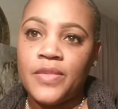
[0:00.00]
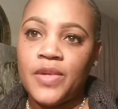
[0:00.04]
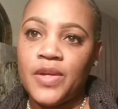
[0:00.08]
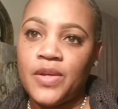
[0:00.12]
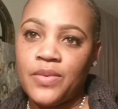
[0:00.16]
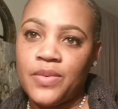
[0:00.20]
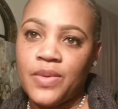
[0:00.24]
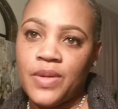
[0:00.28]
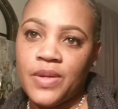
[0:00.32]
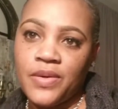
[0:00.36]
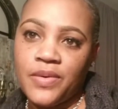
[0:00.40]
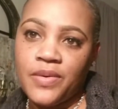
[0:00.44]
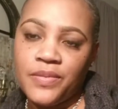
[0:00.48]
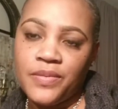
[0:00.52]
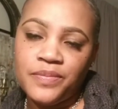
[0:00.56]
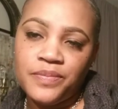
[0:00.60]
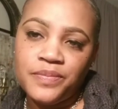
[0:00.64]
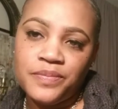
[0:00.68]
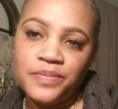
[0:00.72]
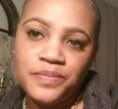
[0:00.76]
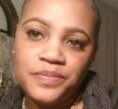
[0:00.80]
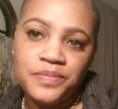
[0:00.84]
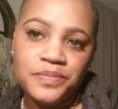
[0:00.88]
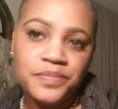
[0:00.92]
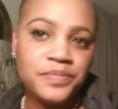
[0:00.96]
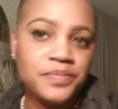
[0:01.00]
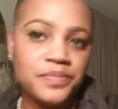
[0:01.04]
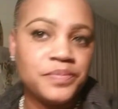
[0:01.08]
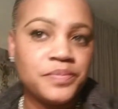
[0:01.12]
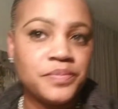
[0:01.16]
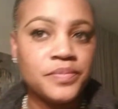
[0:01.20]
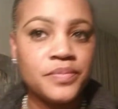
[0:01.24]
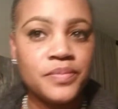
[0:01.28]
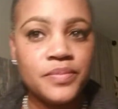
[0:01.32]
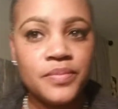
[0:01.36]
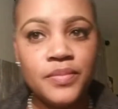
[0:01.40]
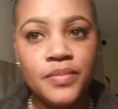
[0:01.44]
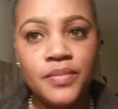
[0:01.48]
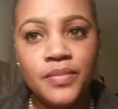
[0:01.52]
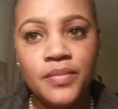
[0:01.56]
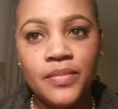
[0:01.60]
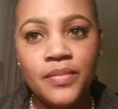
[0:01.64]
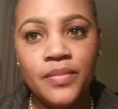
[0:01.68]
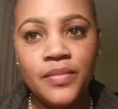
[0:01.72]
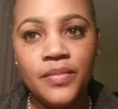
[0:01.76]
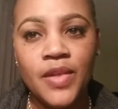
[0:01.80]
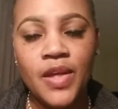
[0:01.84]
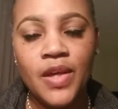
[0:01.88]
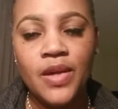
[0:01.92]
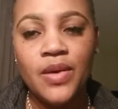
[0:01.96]
There we go.
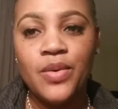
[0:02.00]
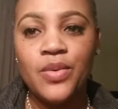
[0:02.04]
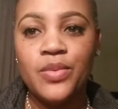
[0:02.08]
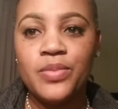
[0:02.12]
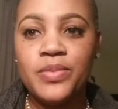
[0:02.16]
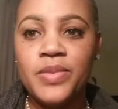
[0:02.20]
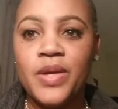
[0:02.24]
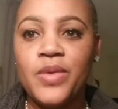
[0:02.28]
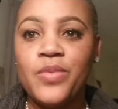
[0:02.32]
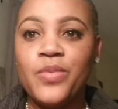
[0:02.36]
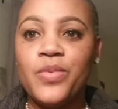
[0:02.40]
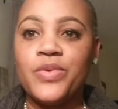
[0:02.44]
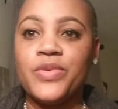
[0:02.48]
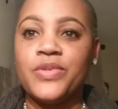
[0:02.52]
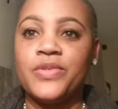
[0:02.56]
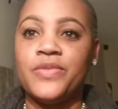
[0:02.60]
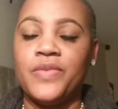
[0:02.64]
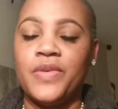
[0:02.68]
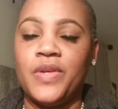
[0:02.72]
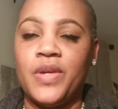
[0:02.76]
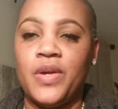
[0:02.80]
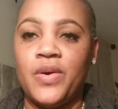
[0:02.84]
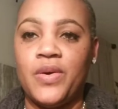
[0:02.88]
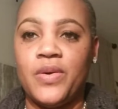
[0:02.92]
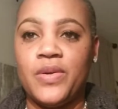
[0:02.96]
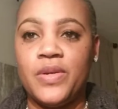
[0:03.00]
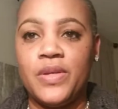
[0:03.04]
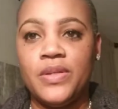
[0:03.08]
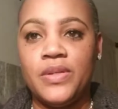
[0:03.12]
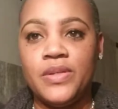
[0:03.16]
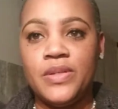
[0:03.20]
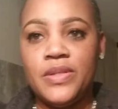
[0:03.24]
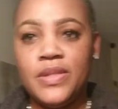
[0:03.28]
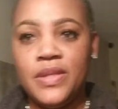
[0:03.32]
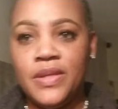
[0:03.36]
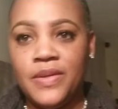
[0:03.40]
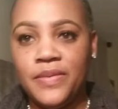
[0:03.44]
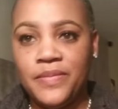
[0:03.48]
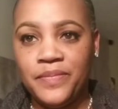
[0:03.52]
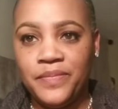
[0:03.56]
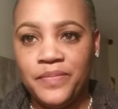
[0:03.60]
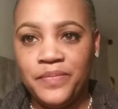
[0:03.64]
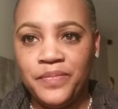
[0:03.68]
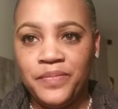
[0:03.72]
I hope that worked for y'all. Can you see?